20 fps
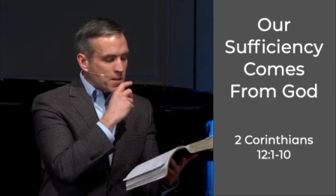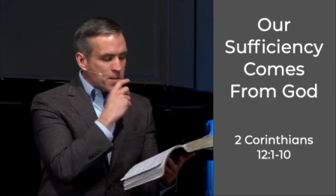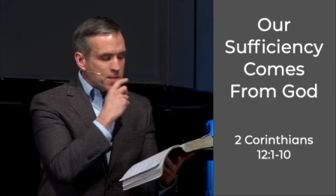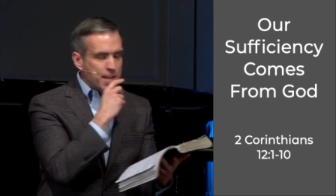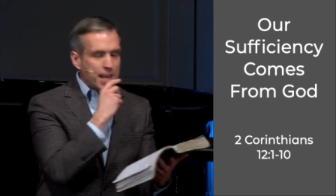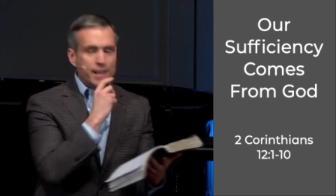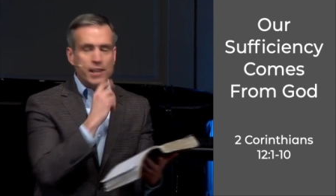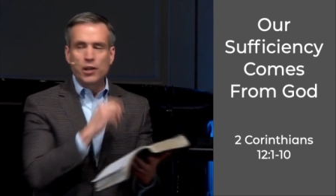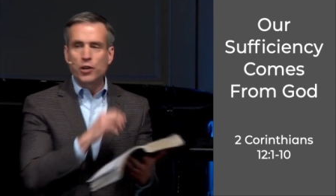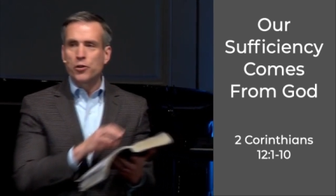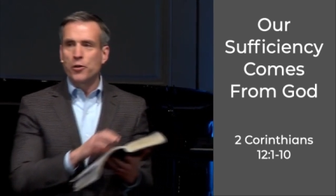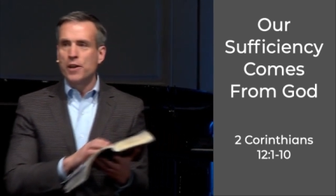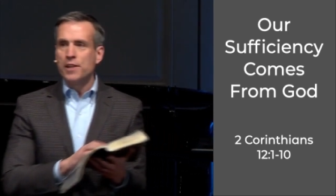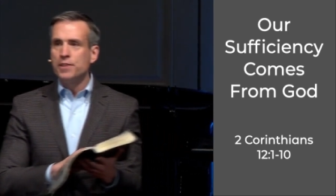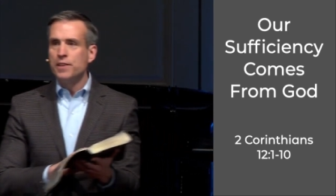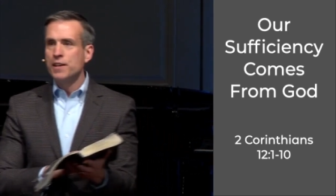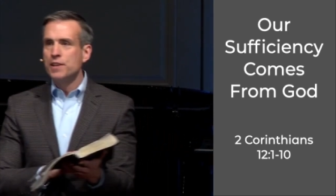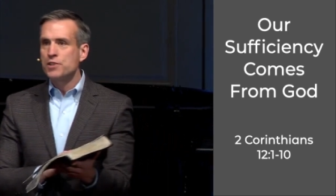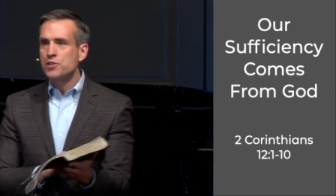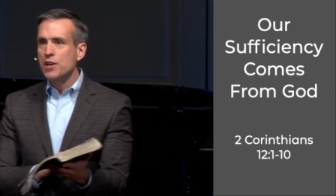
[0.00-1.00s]
2
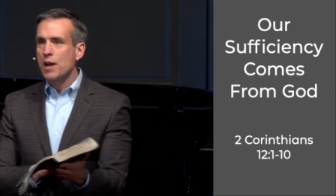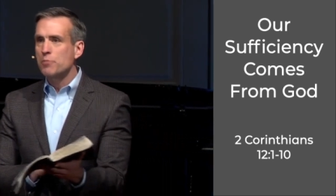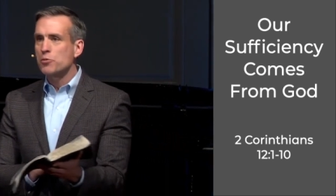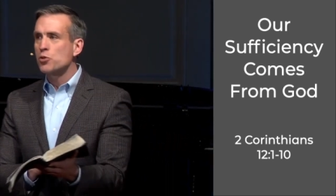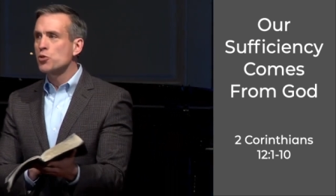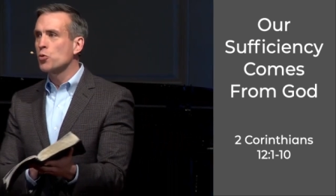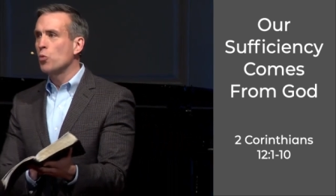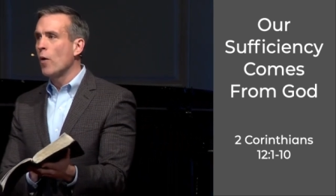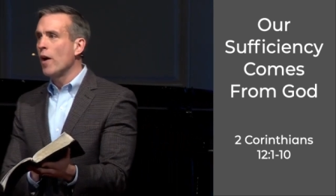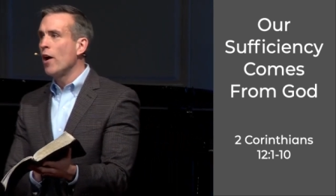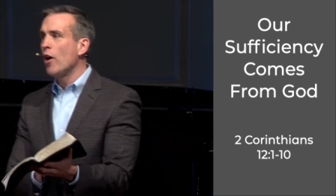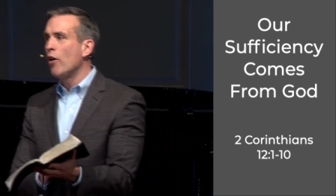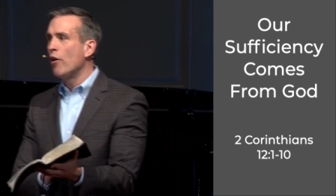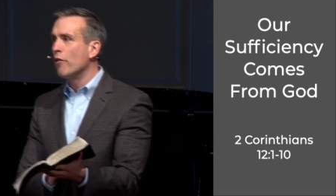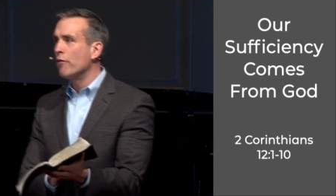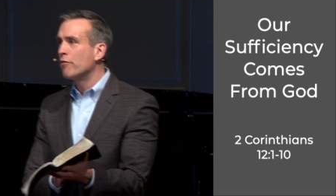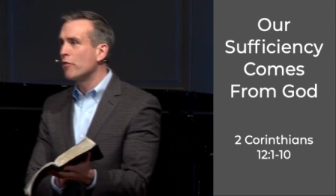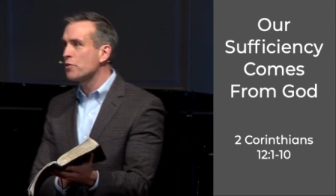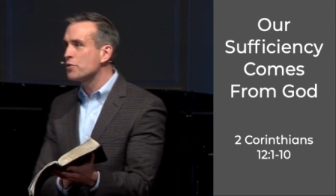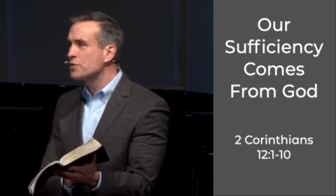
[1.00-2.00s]
Corinthians chapter
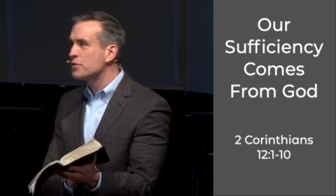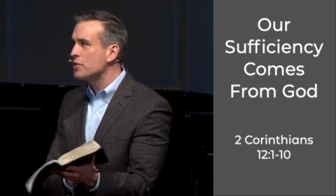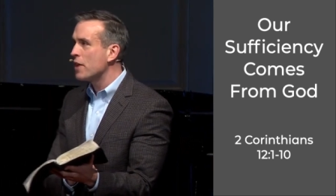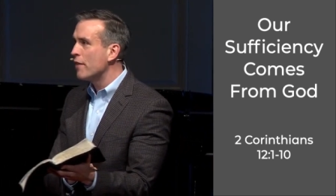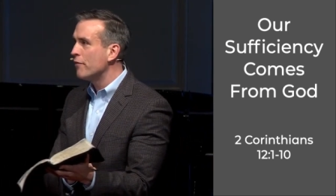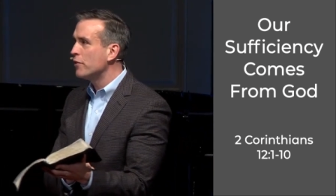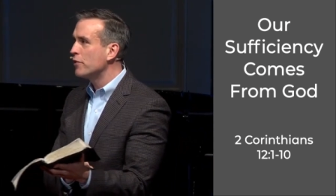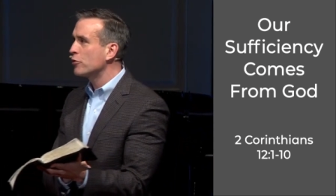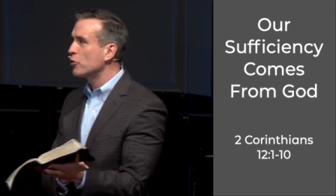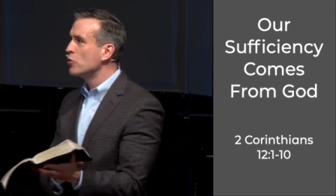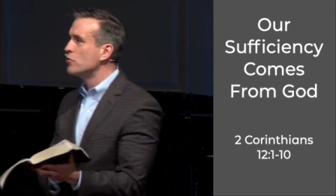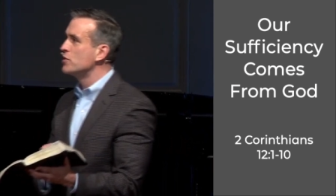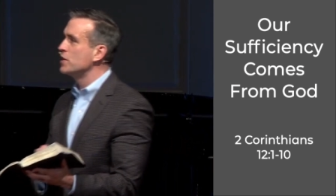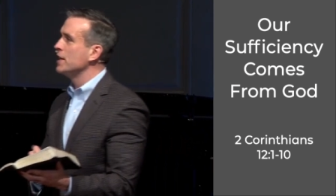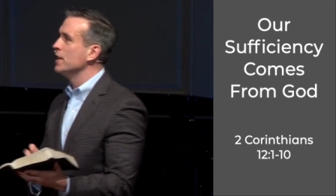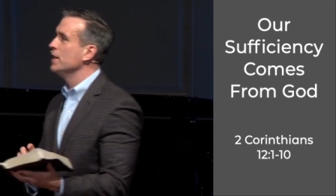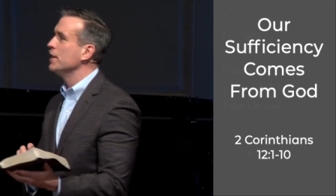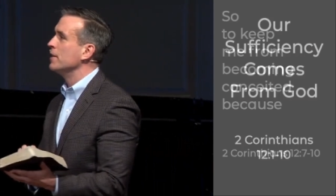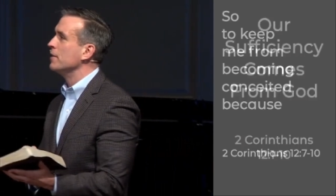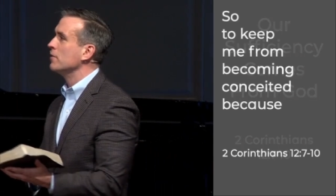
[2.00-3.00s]
12 verse 7 through
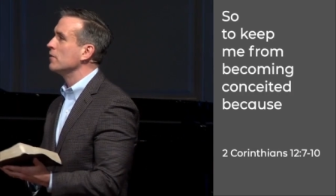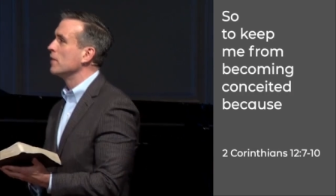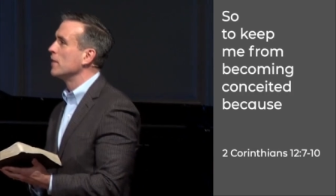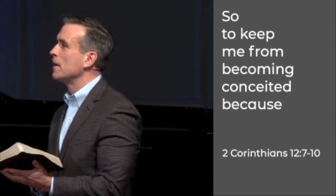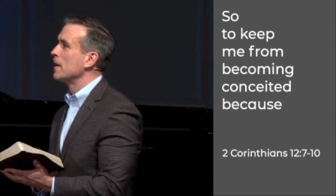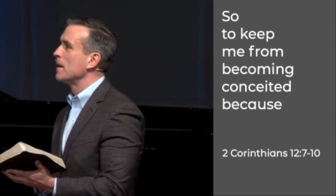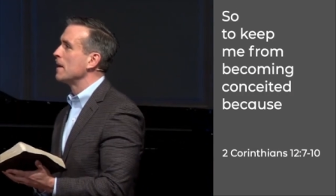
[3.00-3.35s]
10.